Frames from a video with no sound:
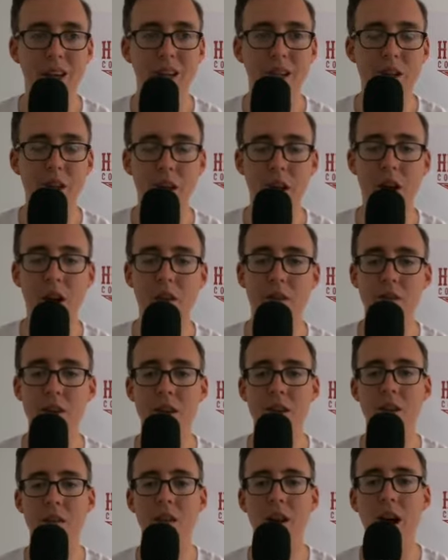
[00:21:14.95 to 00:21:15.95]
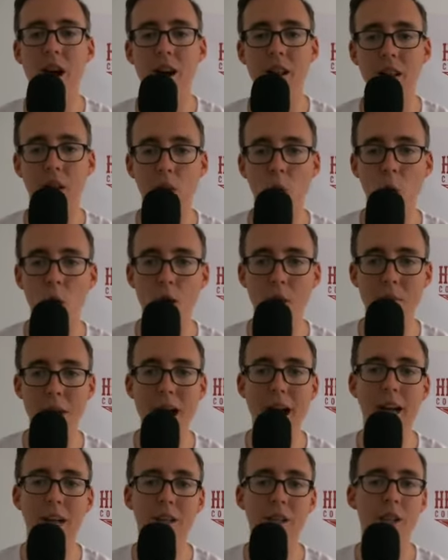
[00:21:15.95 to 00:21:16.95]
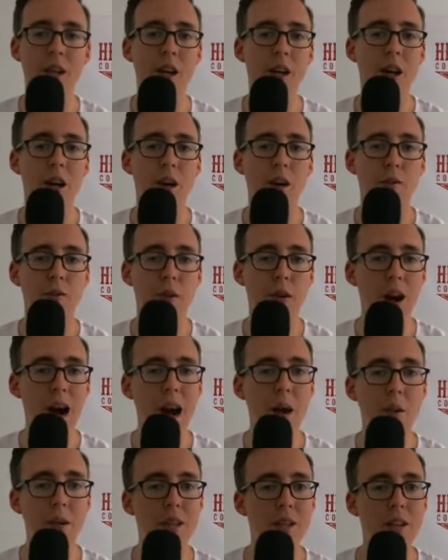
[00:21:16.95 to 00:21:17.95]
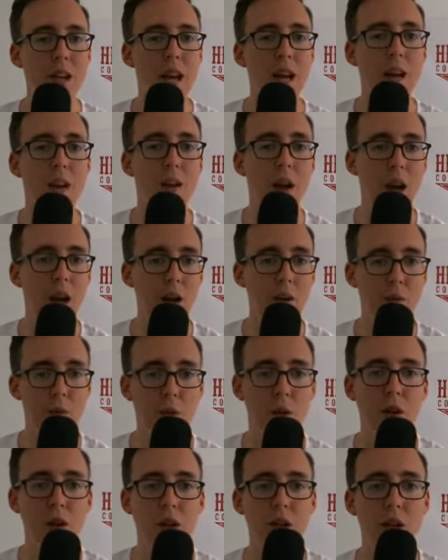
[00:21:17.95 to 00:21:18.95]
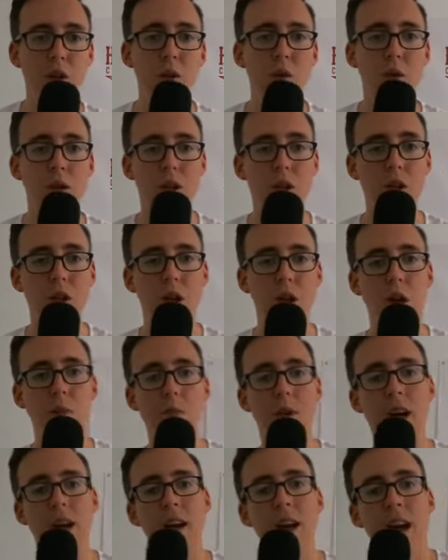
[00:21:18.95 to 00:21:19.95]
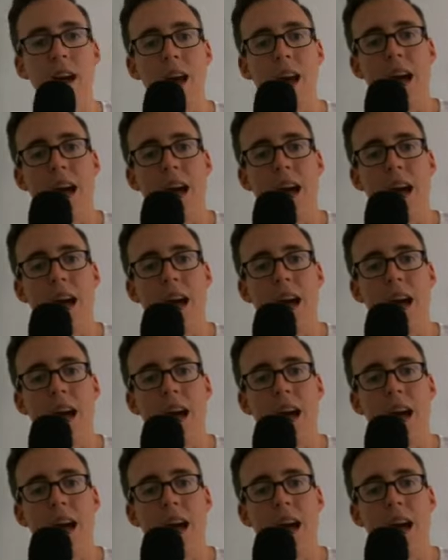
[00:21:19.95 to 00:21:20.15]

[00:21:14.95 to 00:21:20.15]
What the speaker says: So the offensive line and the cornerbacks for Iowa State really do concern me.